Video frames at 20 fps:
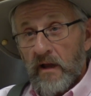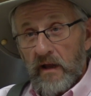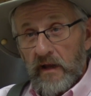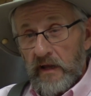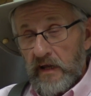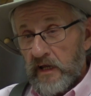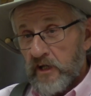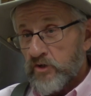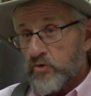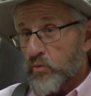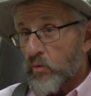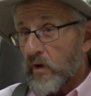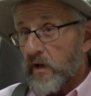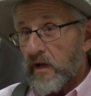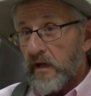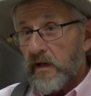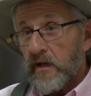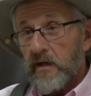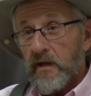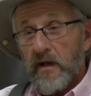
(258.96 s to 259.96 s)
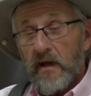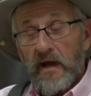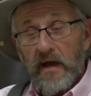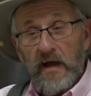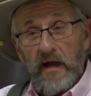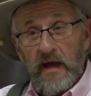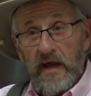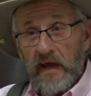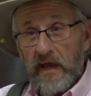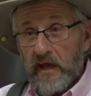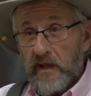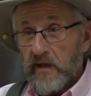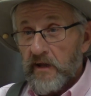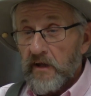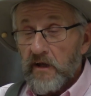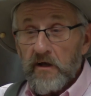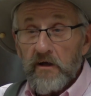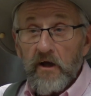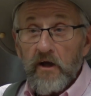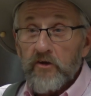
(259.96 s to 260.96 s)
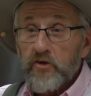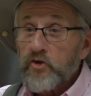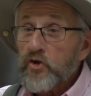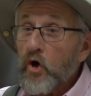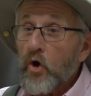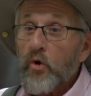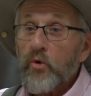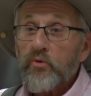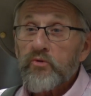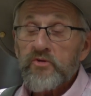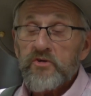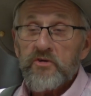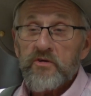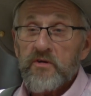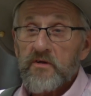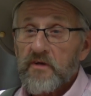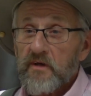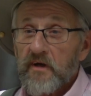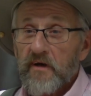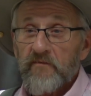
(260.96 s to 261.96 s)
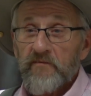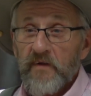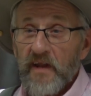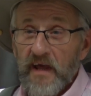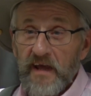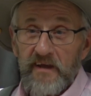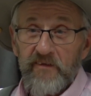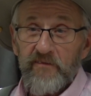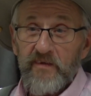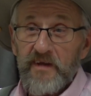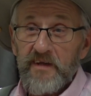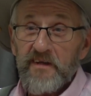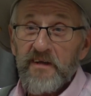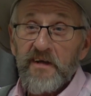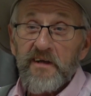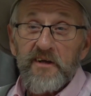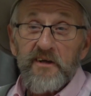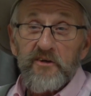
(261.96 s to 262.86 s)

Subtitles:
each week I had a dose of Navy.